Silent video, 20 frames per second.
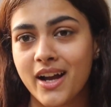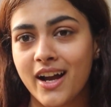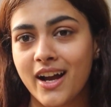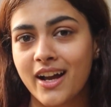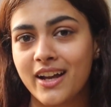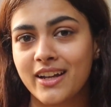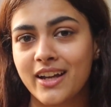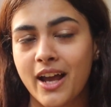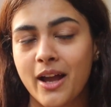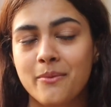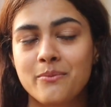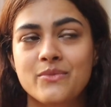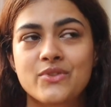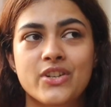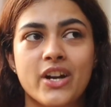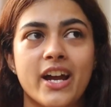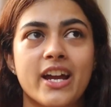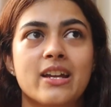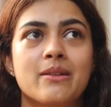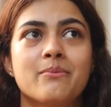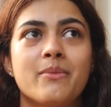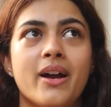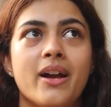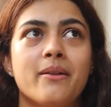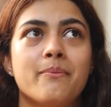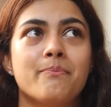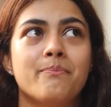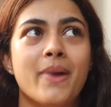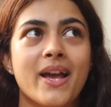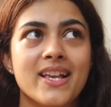I am trying
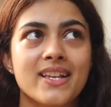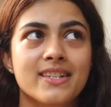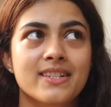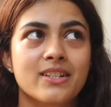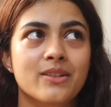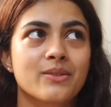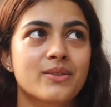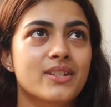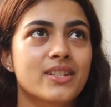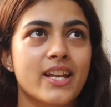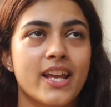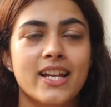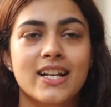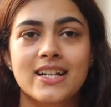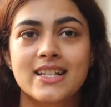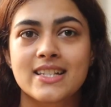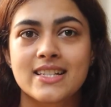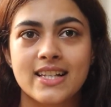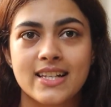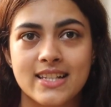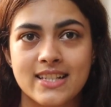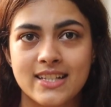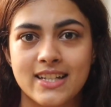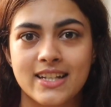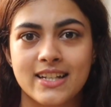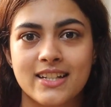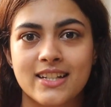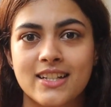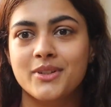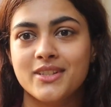my best to stay
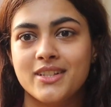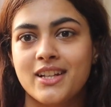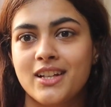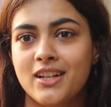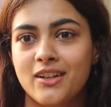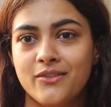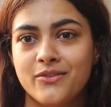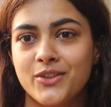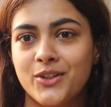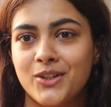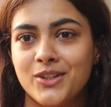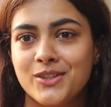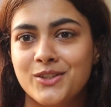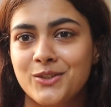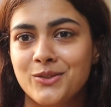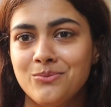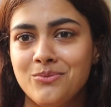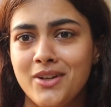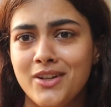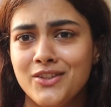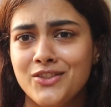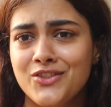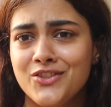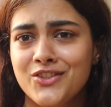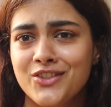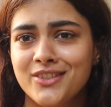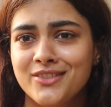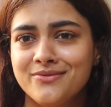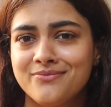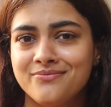consistent because I love you all so much.